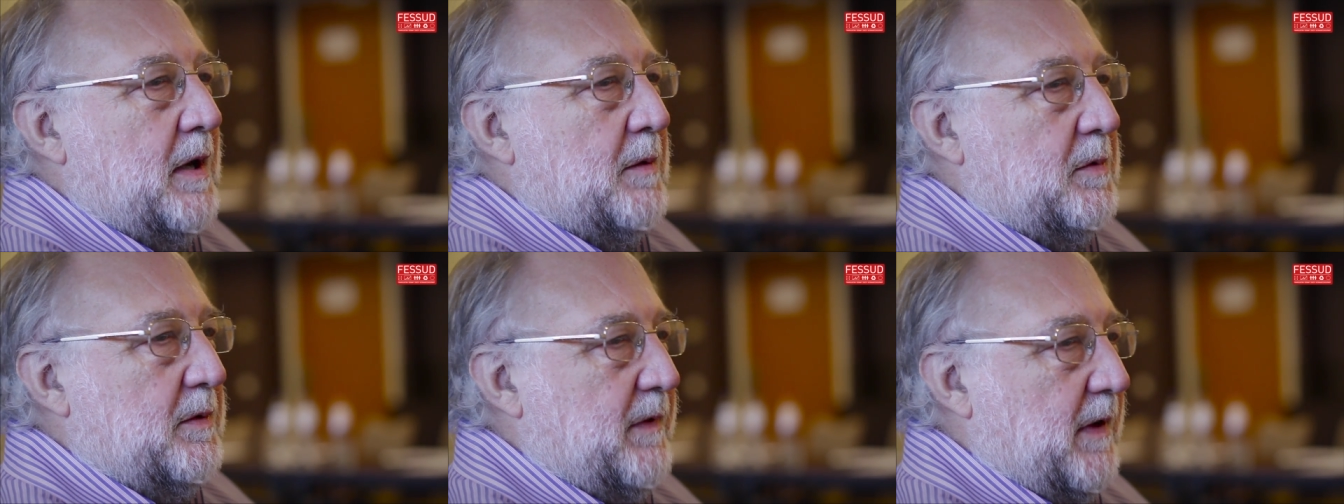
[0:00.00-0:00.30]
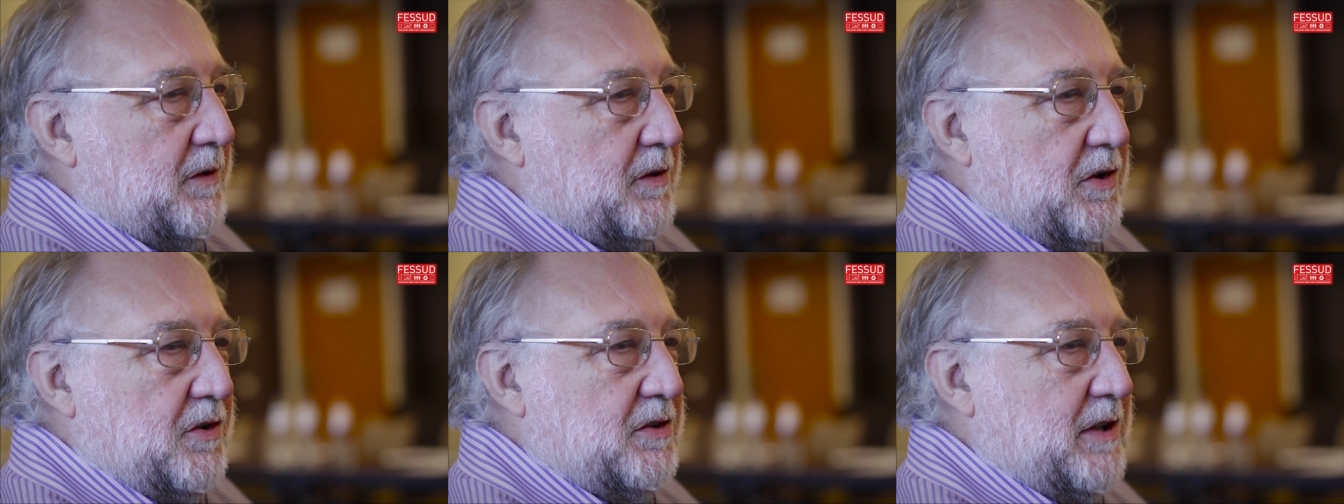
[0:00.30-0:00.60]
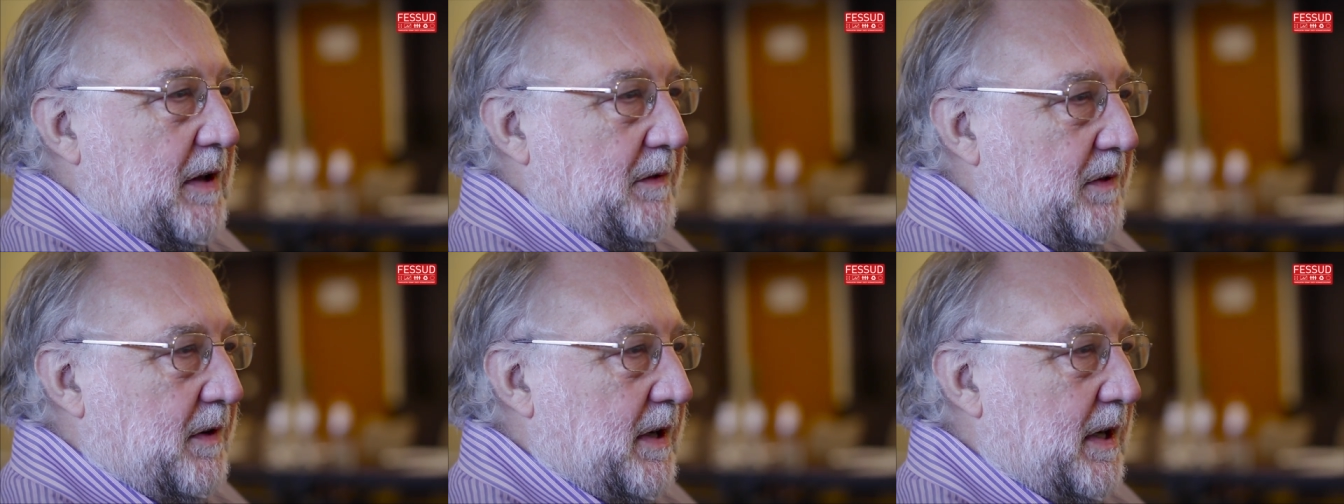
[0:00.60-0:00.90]
Professor
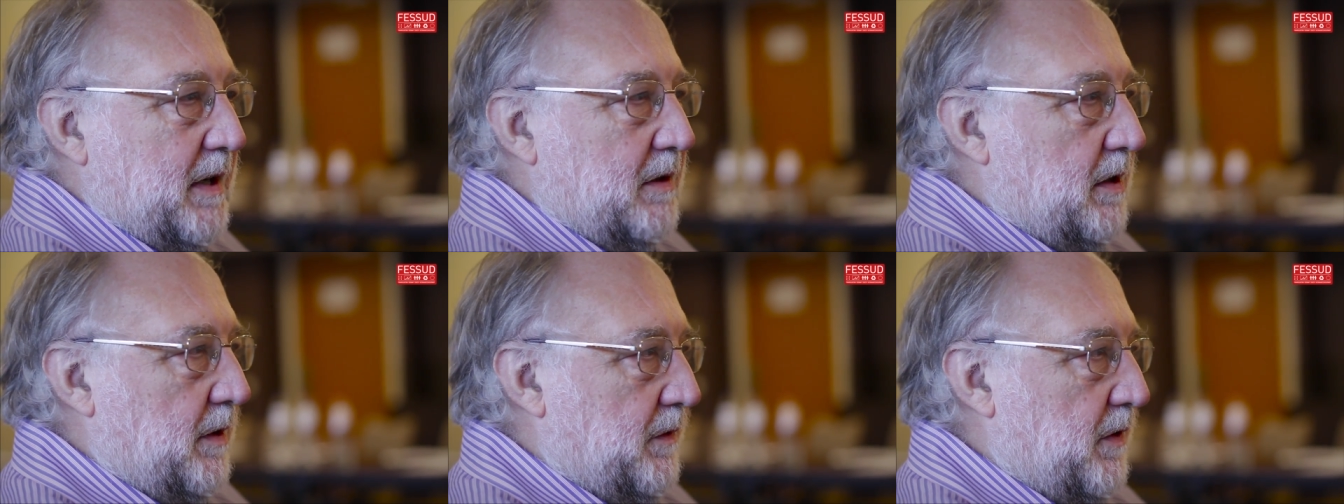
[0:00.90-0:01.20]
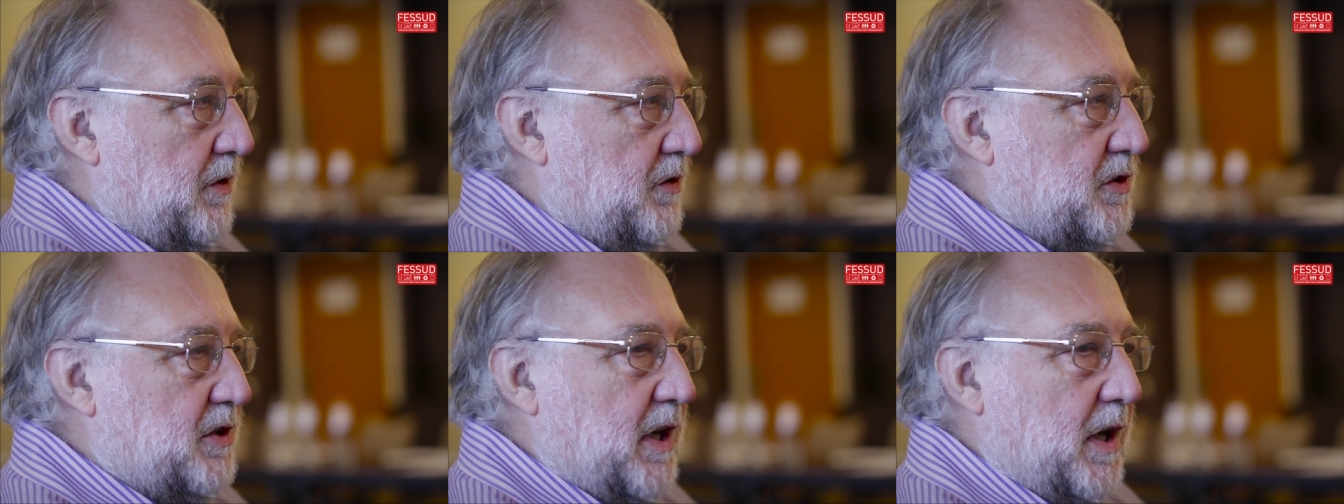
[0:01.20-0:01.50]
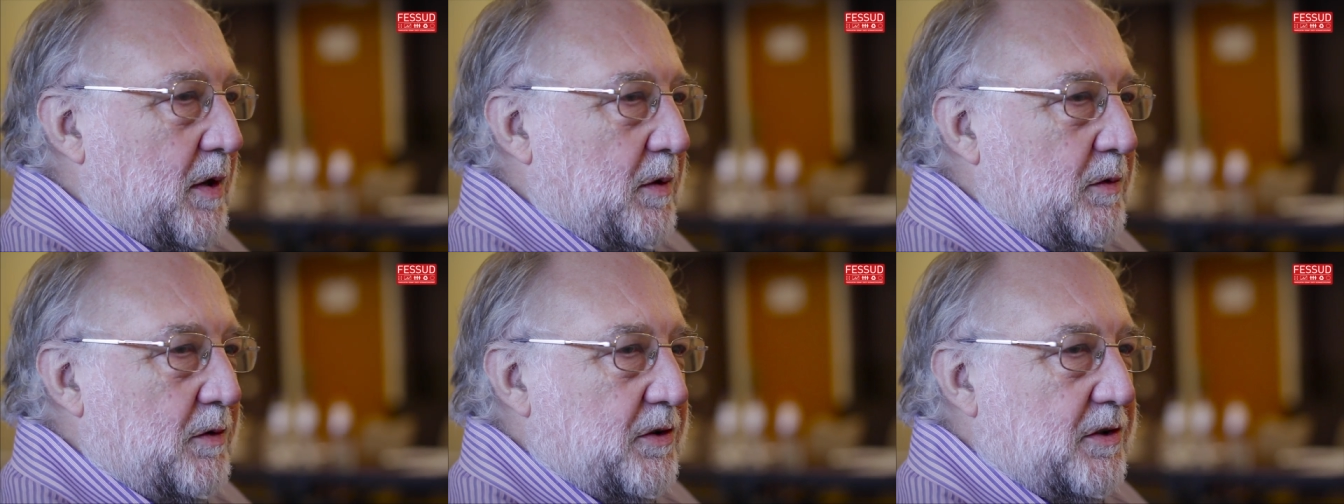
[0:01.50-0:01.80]
Stephany
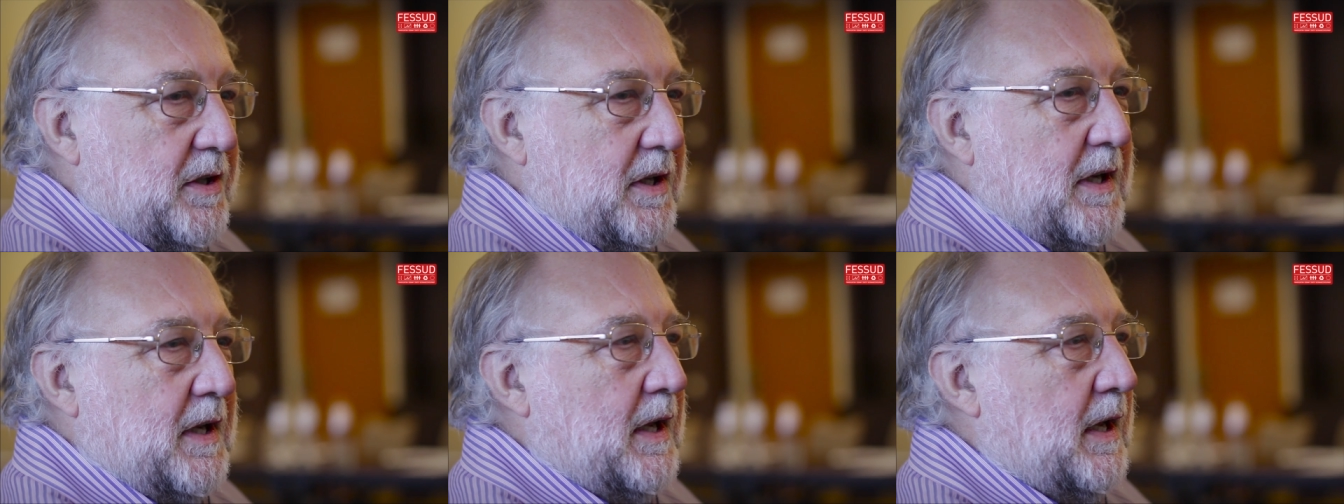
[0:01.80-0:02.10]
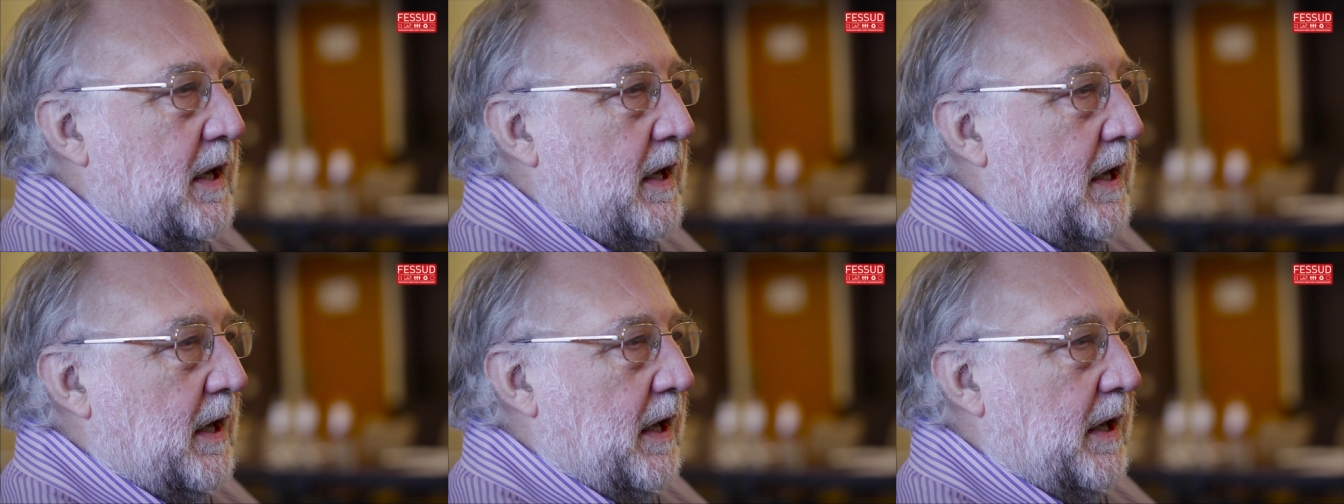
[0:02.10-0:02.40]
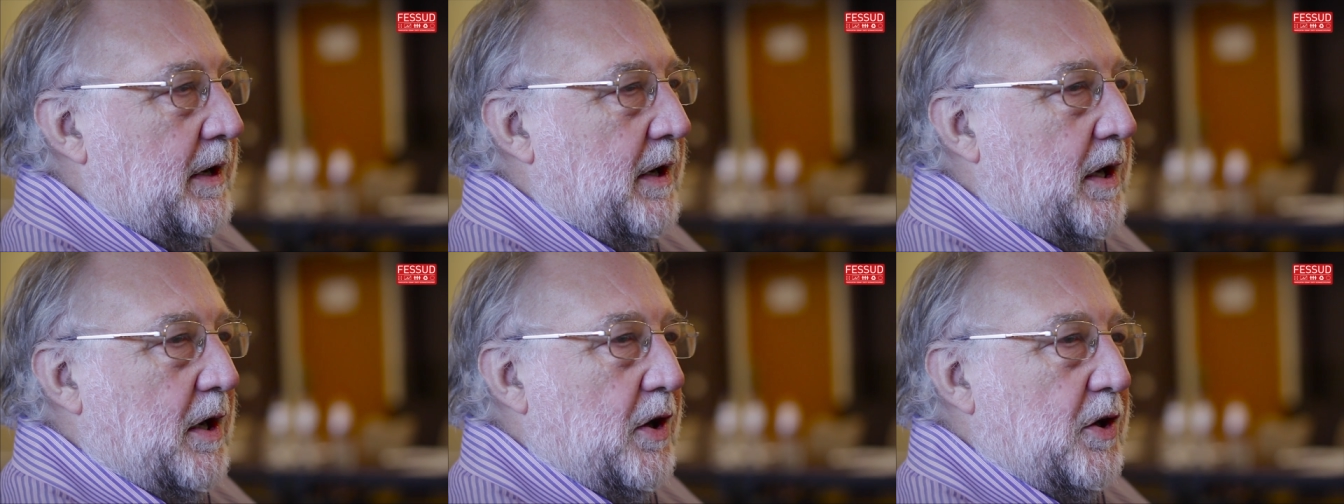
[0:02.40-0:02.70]
Griffith-Jones,
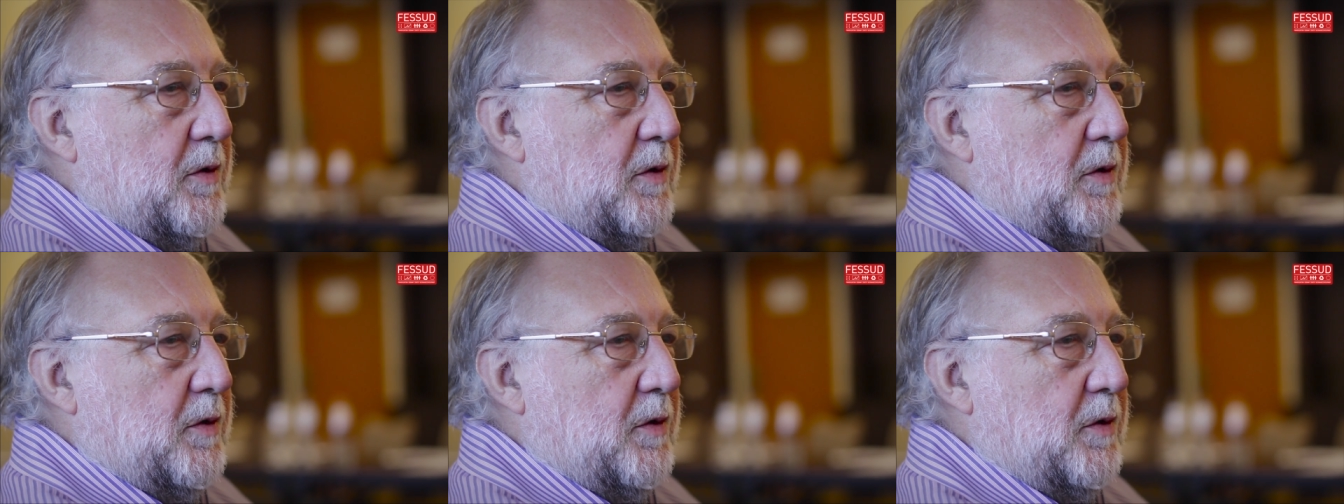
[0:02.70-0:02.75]
and I'm